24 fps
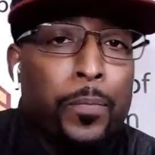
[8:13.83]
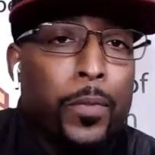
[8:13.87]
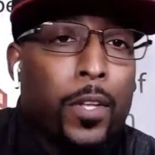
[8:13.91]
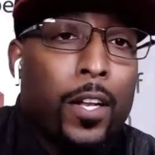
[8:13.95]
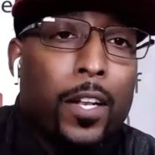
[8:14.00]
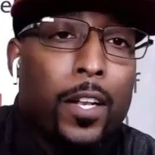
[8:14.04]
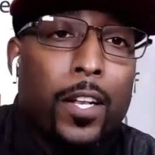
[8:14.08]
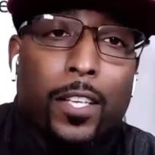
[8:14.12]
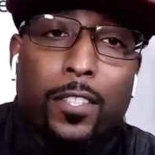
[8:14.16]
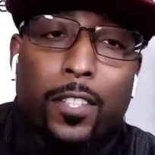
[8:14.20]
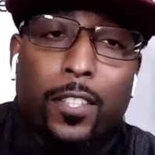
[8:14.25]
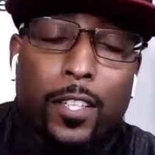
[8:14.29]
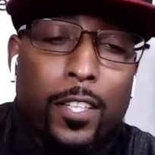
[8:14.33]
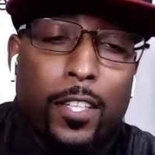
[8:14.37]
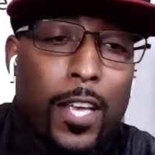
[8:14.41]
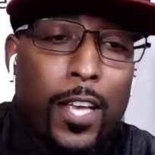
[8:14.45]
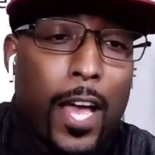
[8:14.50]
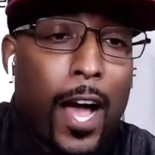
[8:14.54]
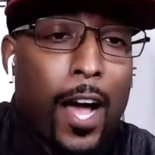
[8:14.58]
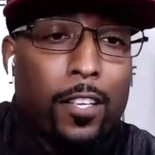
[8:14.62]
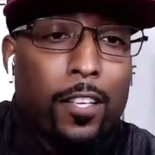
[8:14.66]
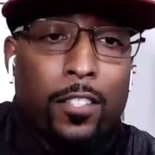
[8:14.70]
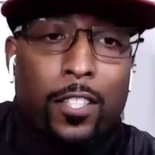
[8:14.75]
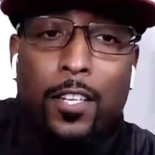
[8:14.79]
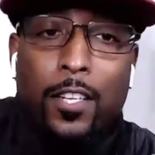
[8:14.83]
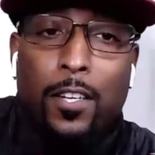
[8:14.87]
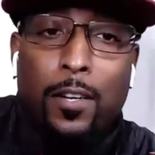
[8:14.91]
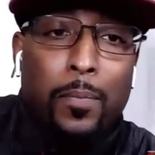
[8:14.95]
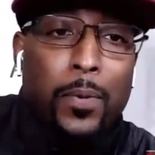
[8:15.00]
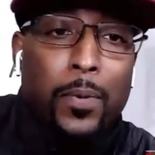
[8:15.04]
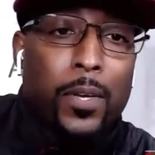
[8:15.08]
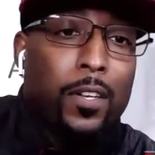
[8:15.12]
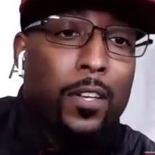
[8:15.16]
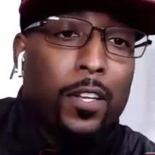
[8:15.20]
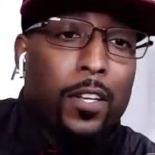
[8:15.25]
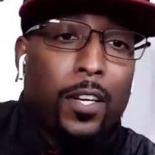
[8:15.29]
Listen, y'all seem to
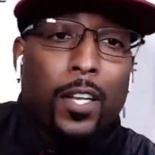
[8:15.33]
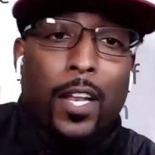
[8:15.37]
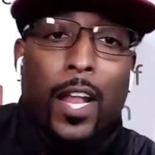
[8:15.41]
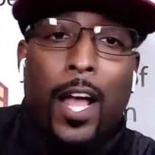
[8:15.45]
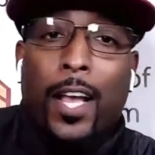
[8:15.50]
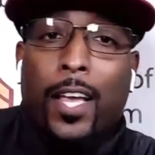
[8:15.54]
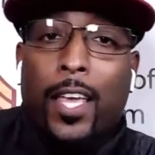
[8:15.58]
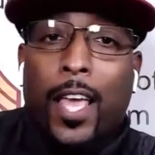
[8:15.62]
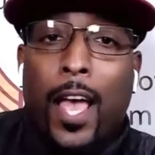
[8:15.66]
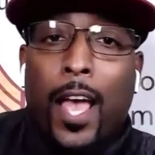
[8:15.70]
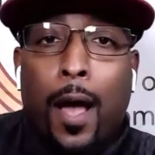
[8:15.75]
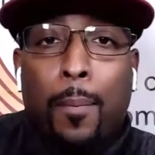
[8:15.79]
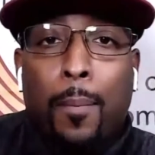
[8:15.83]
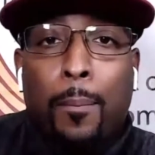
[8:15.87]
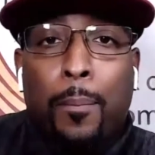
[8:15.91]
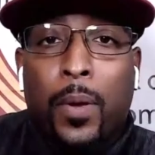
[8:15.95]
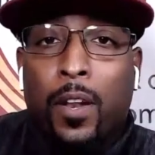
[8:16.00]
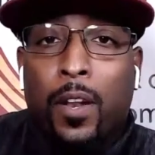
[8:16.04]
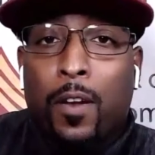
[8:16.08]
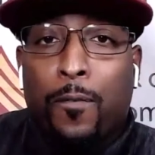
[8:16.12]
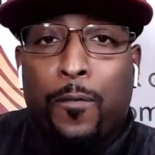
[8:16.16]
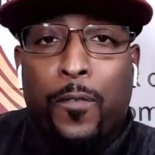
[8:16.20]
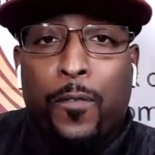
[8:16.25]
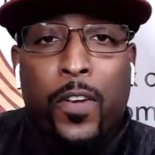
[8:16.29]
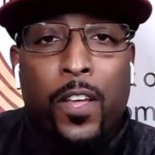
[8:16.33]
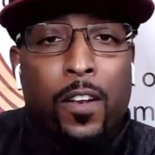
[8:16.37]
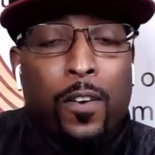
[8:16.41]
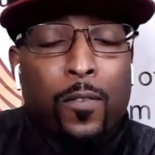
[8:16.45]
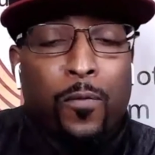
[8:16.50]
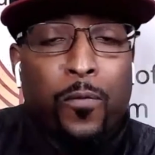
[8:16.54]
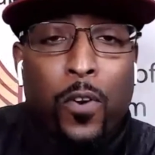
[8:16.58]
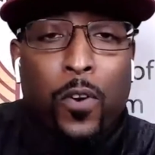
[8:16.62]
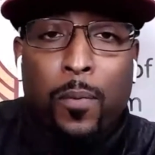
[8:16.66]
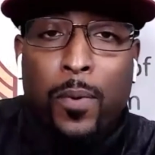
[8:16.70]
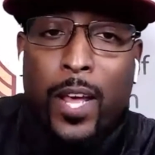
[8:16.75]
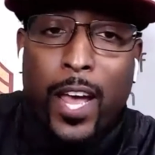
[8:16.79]
be looking like y'all benefiting
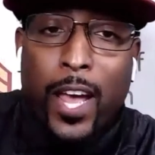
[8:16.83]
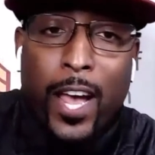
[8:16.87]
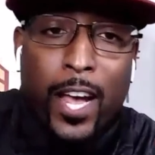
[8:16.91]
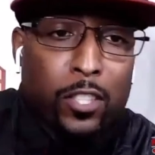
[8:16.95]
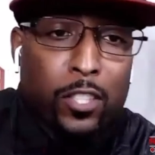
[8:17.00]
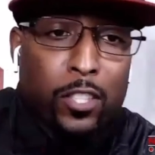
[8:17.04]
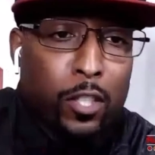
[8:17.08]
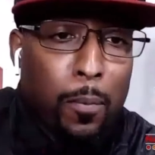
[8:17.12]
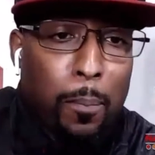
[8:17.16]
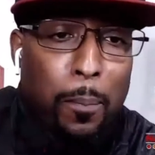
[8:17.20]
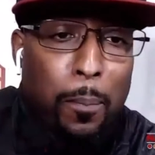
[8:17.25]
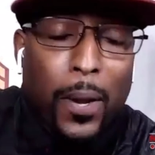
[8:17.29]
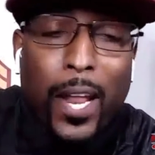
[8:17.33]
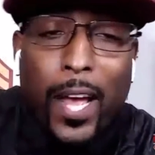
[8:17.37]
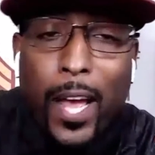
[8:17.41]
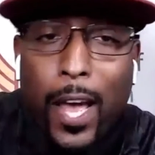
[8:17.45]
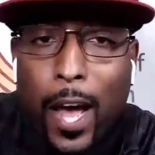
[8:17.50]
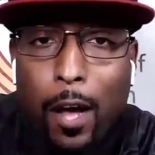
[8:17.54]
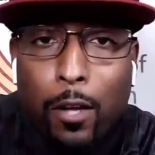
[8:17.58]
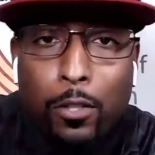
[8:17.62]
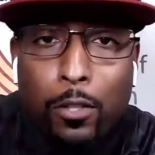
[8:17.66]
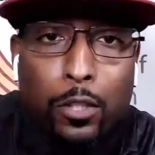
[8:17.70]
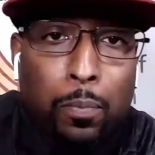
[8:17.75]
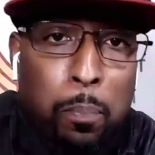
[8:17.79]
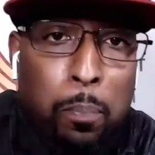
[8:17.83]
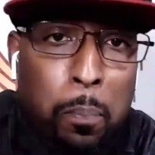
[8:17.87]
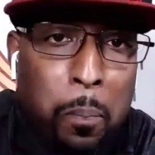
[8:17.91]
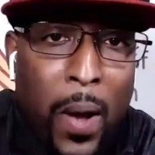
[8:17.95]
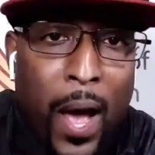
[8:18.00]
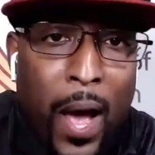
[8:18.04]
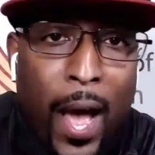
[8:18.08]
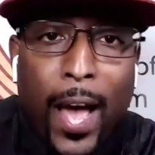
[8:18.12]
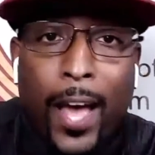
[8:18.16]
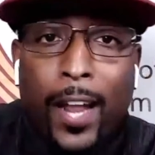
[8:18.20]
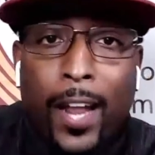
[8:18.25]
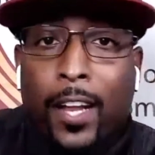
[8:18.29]
from the extra playoff
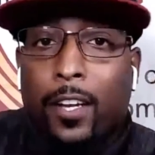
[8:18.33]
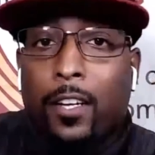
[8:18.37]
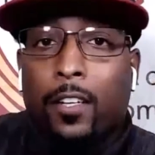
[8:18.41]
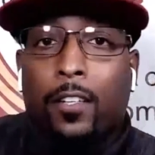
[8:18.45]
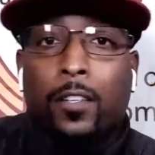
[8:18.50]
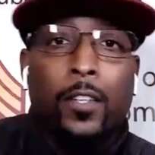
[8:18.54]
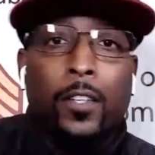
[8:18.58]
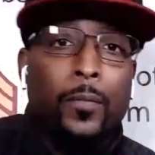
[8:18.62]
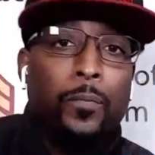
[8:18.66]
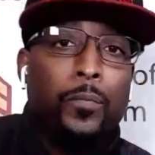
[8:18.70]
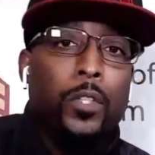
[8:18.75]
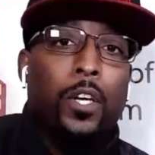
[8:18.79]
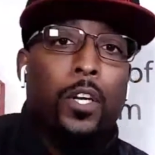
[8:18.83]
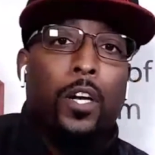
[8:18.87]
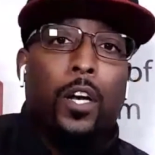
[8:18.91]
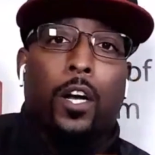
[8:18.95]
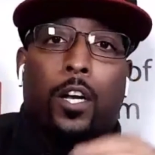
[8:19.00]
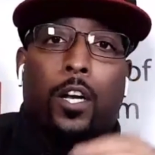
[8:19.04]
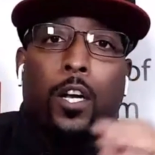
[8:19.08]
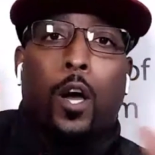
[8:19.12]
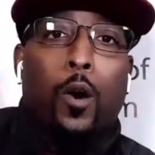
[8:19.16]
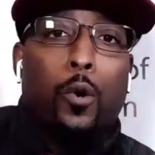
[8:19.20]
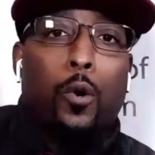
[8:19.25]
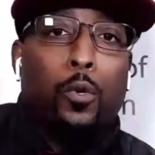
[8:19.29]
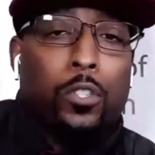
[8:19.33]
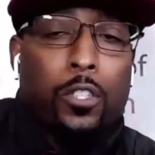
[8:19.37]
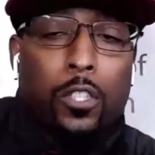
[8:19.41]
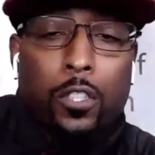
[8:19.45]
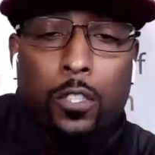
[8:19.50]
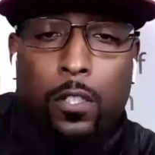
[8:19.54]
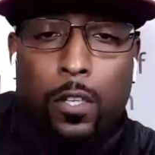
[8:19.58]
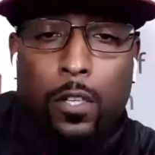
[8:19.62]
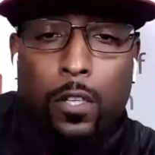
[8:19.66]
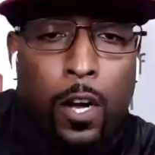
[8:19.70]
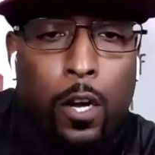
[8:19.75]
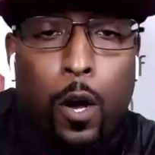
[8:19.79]
spot and a
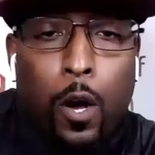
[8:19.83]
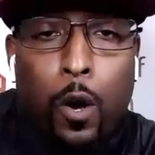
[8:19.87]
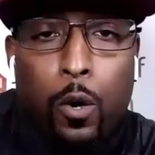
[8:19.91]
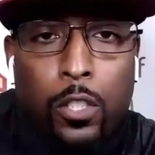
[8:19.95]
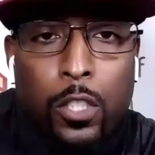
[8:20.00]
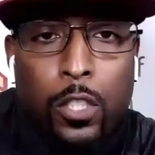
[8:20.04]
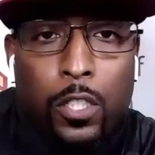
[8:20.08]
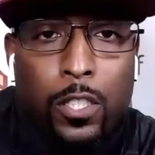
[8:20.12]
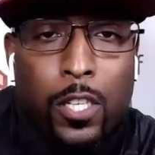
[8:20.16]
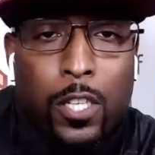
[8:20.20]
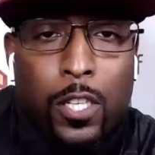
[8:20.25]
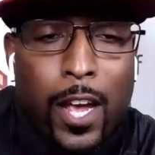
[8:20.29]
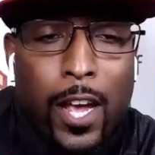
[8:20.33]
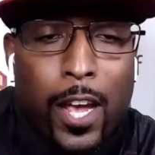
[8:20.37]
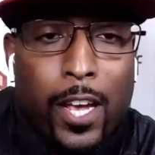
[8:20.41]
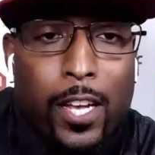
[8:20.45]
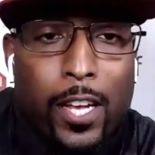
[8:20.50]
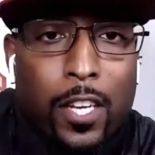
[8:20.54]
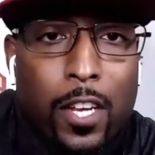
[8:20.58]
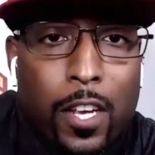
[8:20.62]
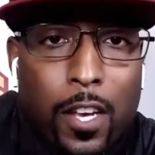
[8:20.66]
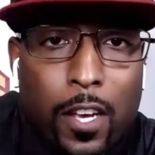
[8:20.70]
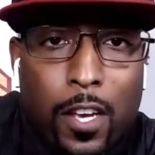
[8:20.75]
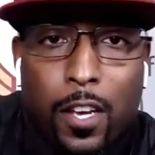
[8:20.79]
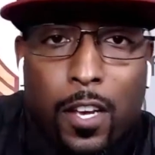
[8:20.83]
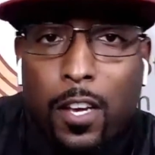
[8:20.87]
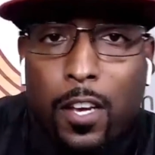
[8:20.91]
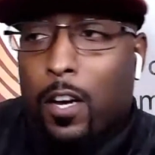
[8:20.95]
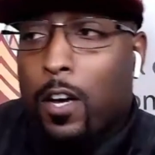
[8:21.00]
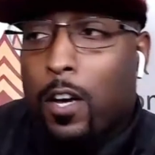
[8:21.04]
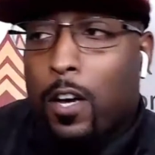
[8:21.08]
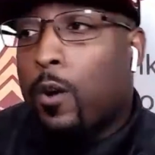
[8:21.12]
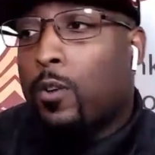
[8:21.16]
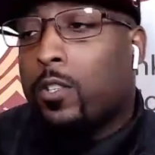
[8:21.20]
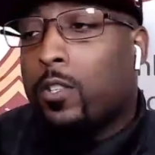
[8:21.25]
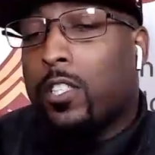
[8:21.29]
coaching change here, a
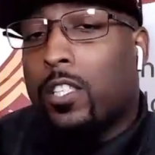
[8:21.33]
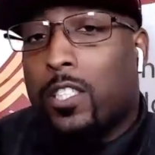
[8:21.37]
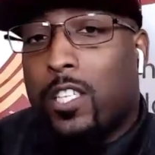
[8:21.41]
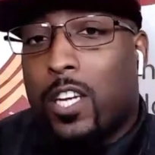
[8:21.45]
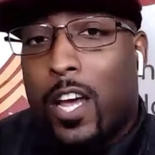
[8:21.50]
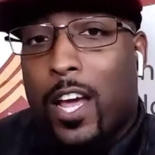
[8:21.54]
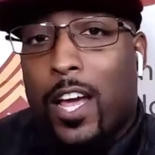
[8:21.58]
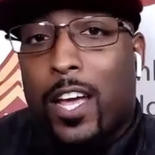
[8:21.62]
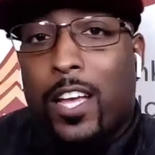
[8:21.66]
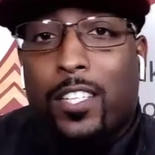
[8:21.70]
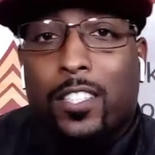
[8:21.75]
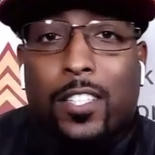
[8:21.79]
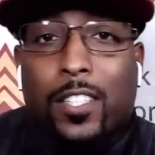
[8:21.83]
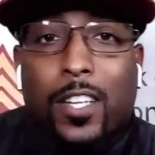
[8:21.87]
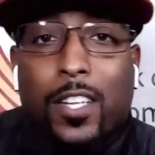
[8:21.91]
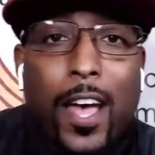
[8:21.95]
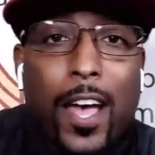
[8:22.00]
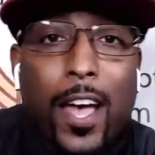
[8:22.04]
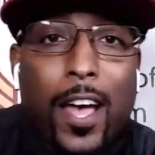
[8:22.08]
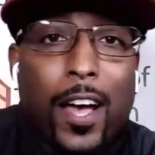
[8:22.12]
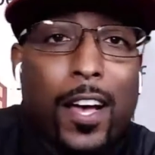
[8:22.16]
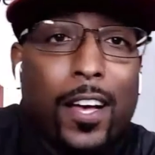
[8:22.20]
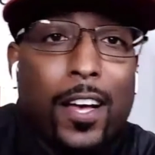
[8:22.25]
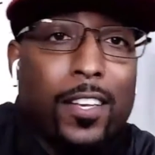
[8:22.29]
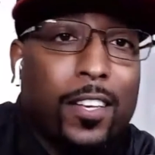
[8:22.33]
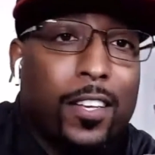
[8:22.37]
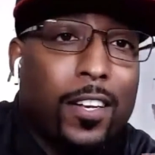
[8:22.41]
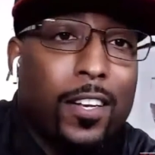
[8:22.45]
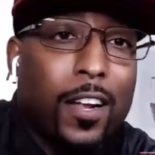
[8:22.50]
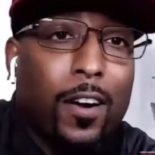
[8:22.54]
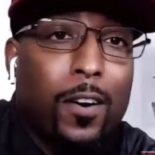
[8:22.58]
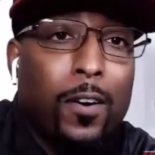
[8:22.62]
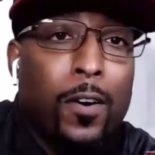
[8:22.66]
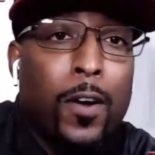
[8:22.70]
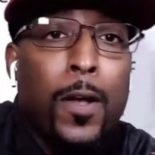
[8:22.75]
coaching change there. You know,